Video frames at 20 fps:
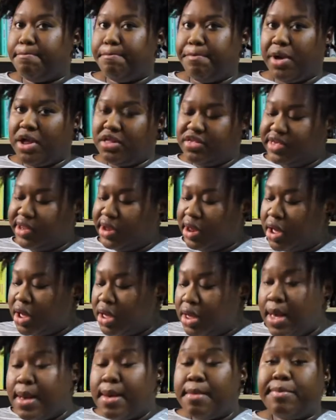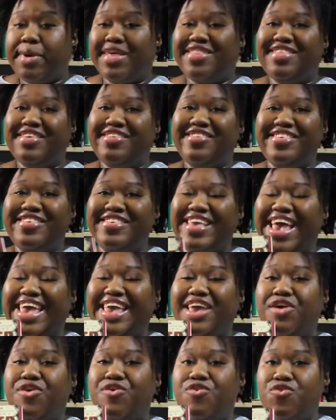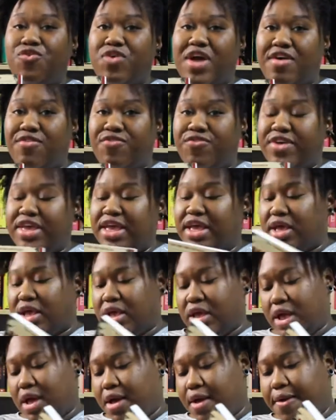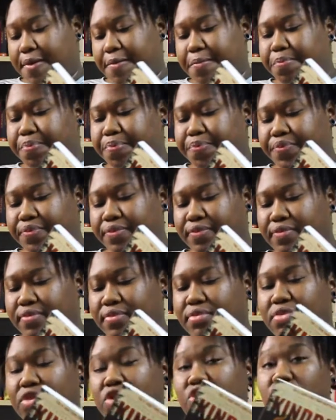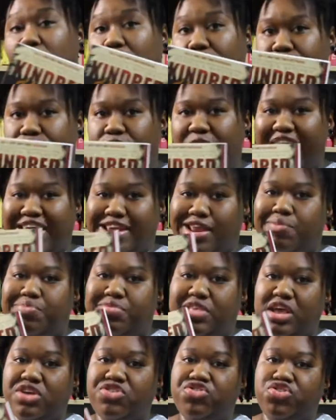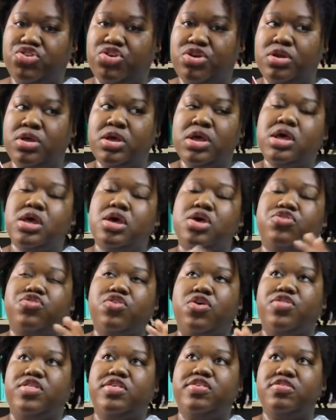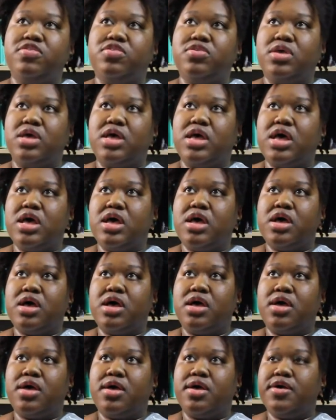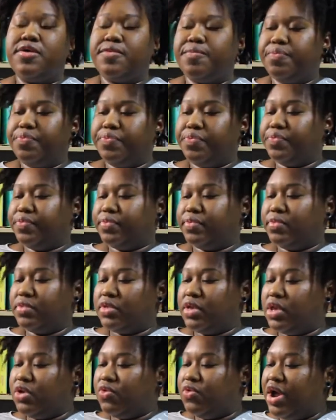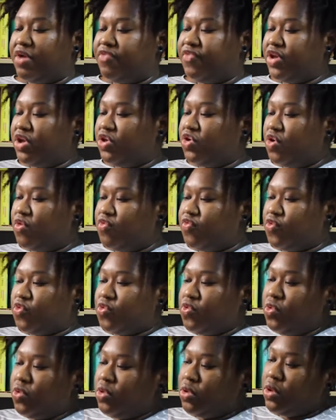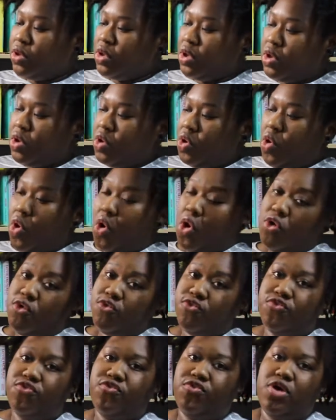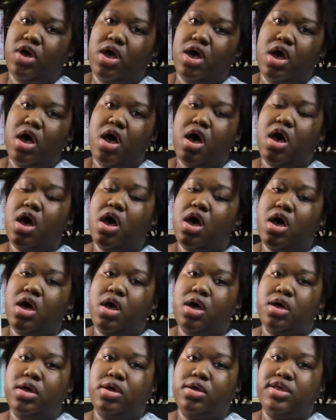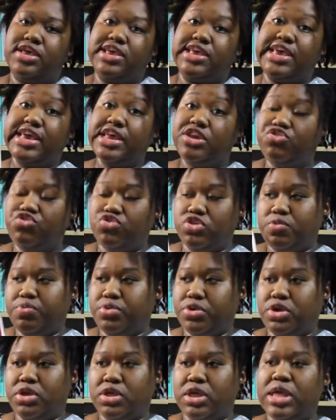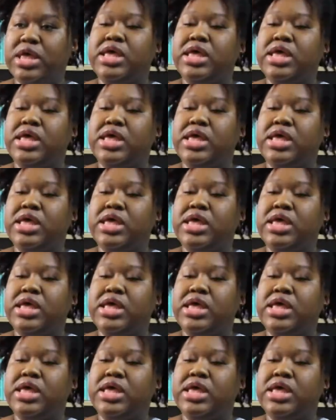Butler, but this is a graphic novel adaptation. So this is a graphic novel of her Kindred book.